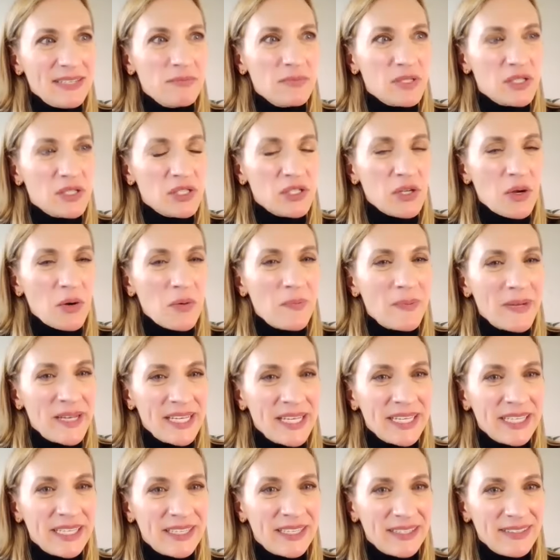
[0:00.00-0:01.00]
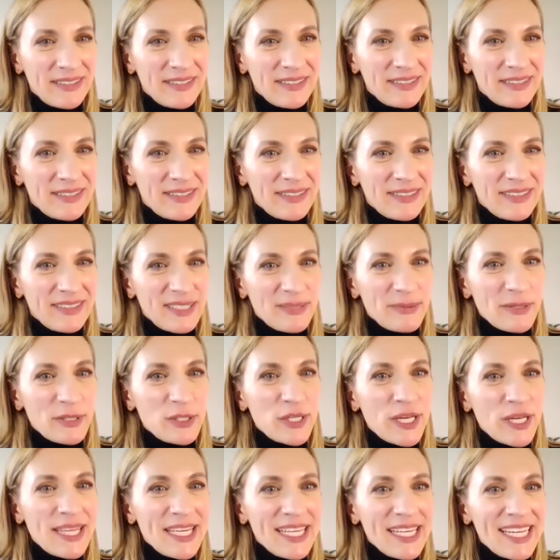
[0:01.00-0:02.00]
seems so big,
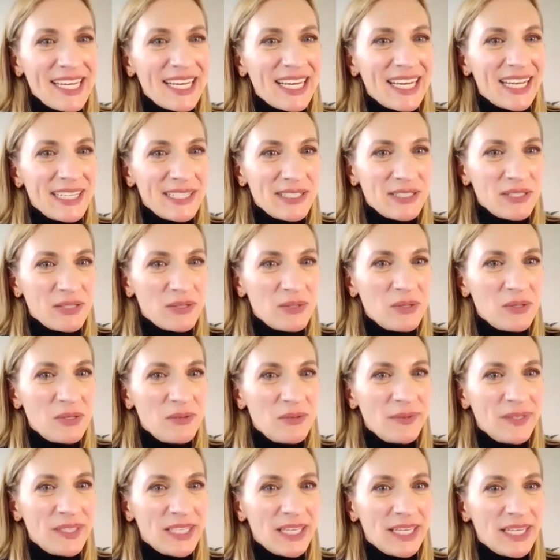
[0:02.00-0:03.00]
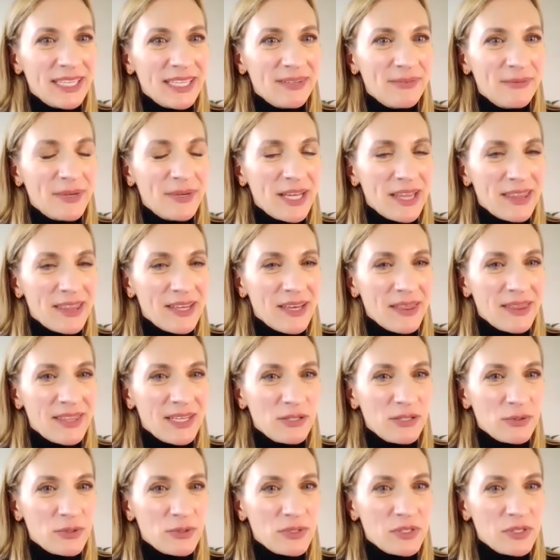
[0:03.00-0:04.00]
especially I think at high school when like when I thought
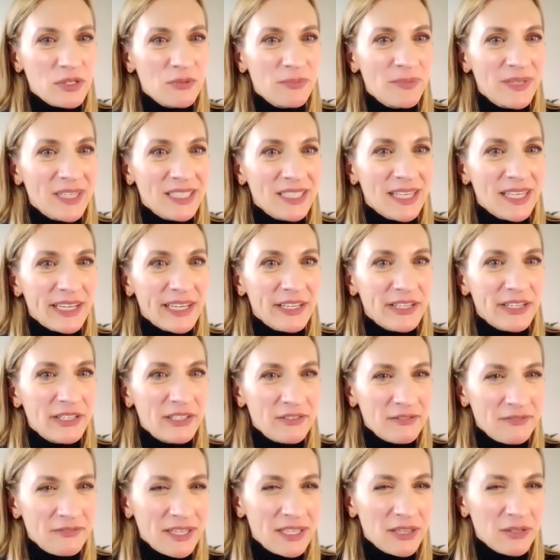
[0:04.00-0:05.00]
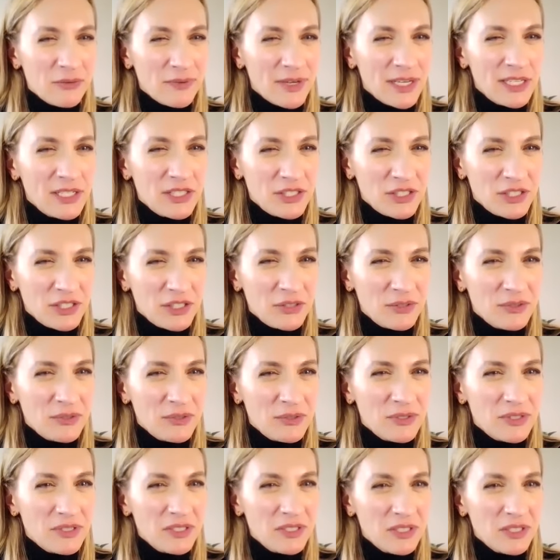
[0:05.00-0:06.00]
things were so big, like I couldn't find the right
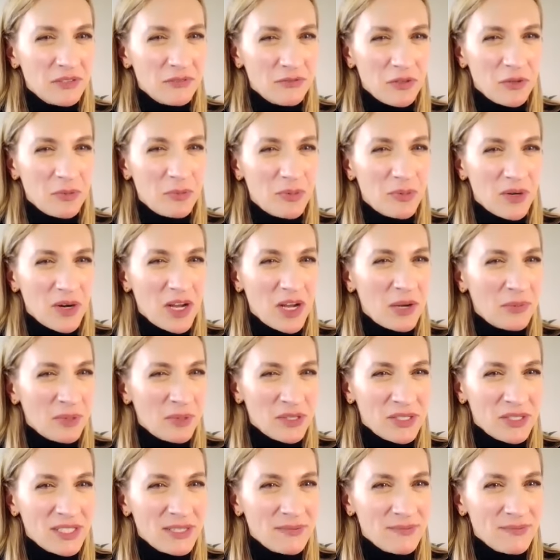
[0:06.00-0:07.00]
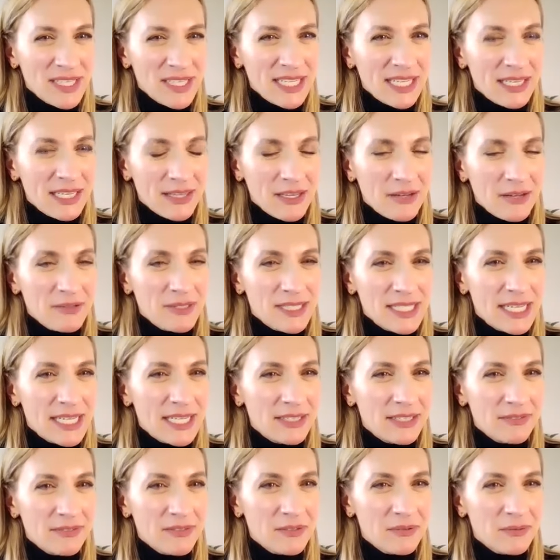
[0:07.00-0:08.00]
shoes for prom or something. I thought was the
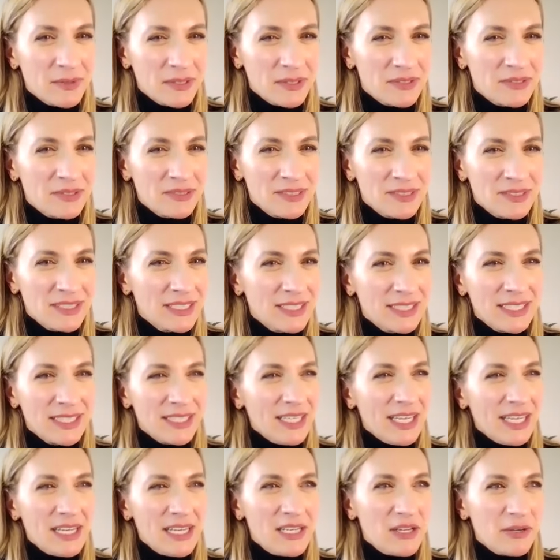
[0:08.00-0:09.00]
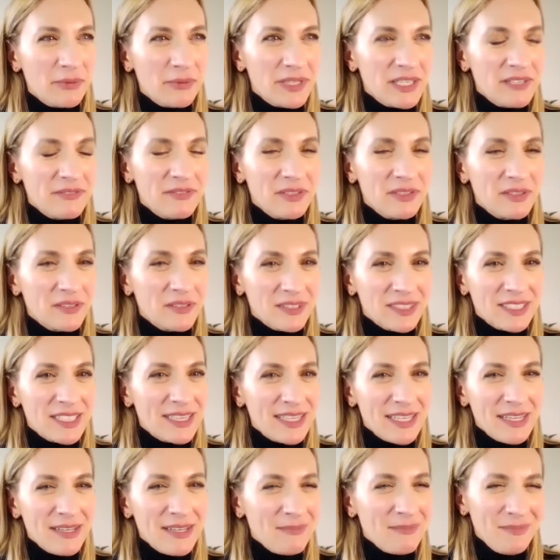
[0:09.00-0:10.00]
end of the world, and no one even looked
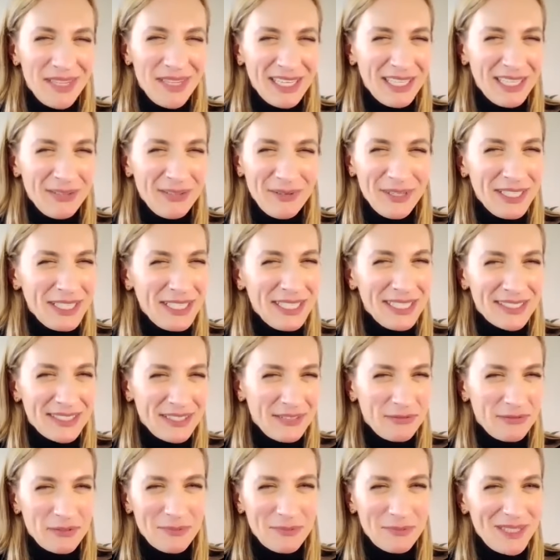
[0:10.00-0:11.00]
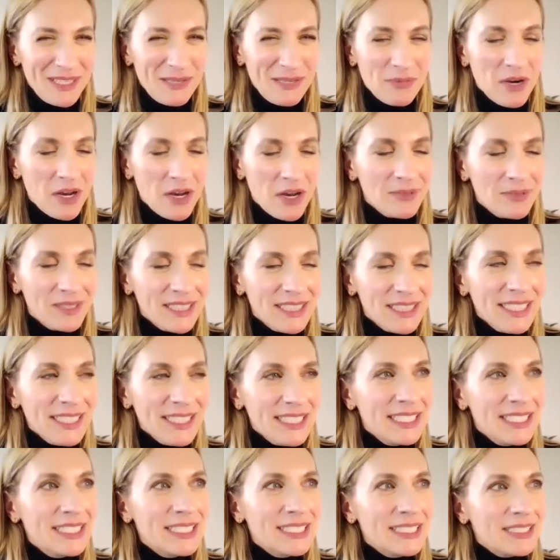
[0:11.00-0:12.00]
at them anyway, except for me
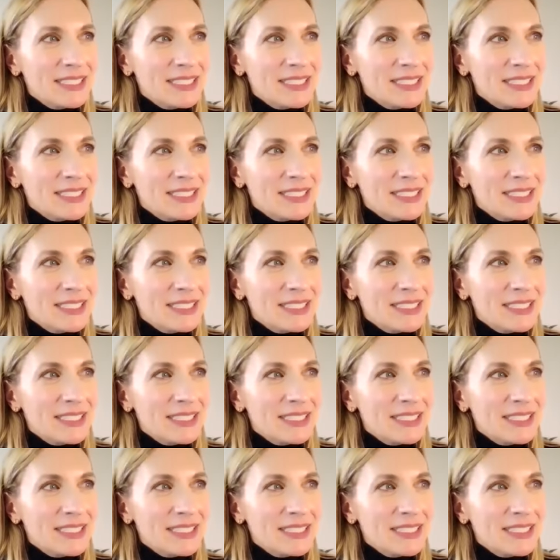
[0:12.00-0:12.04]
probably.